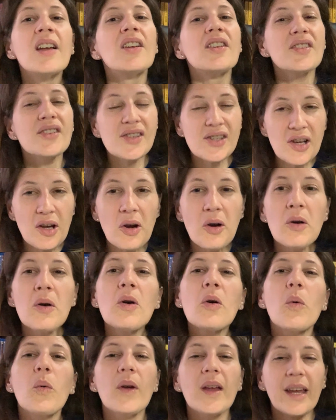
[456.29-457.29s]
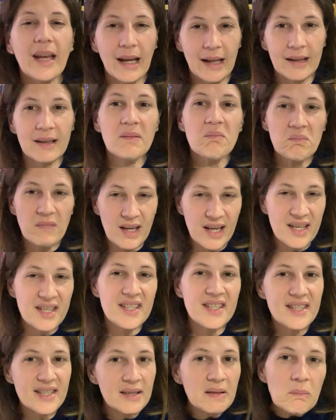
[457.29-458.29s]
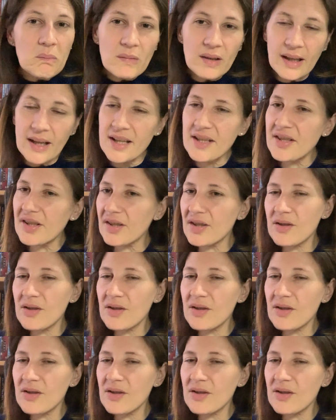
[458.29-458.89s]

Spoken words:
so we can eat it later,